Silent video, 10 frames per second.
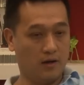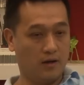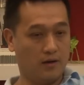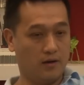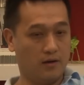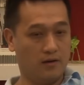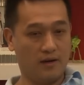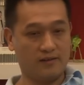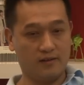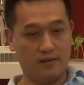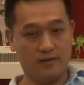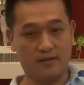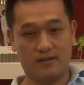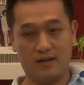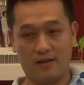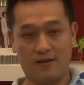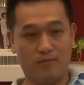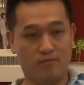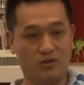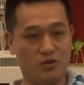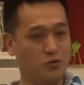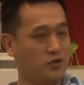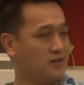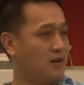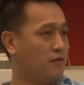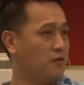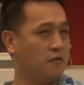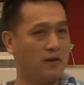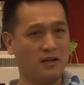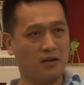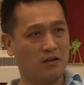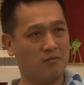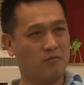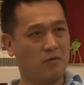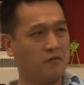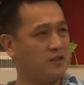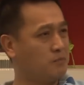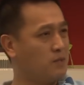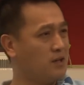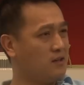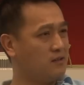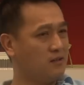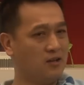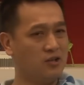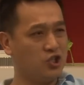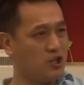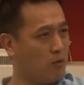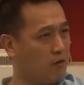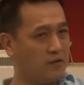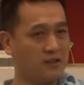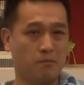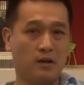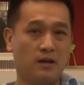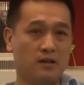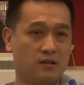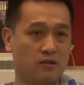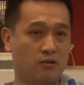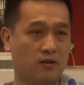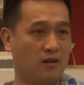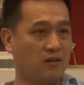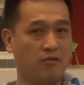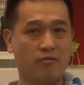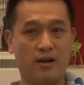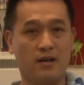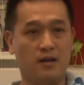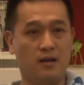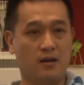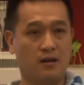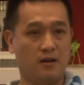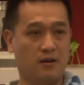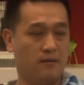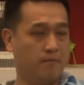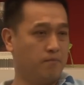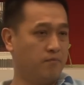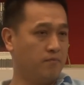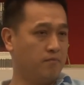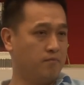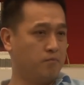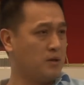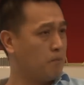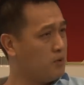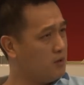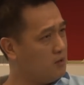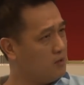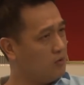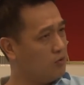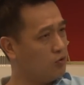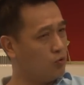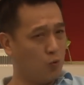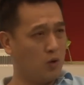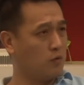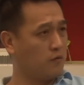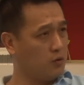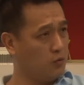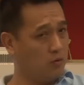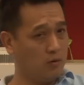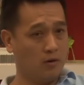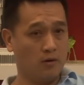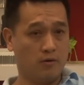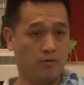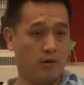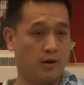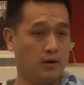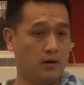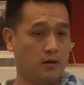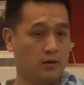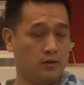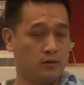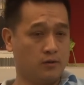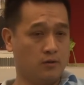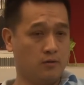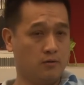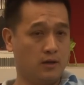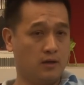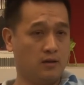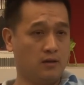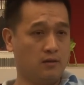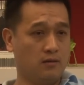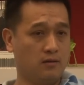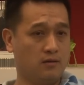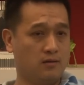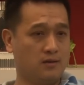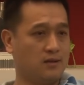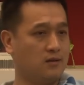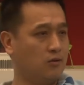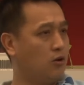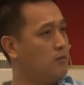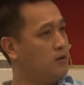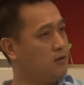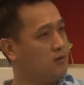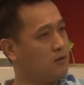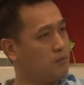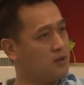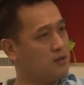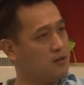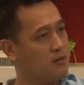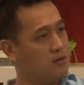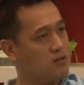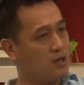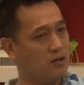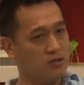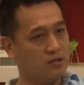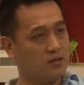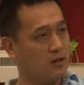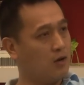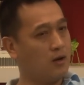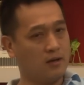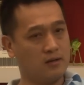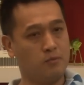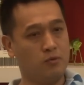and the next hurdle is like the usual stuff, you know, finding an office space, cheap office space, you know, getting the right people to work with you, right? So I think these are the normal, typical challenges that I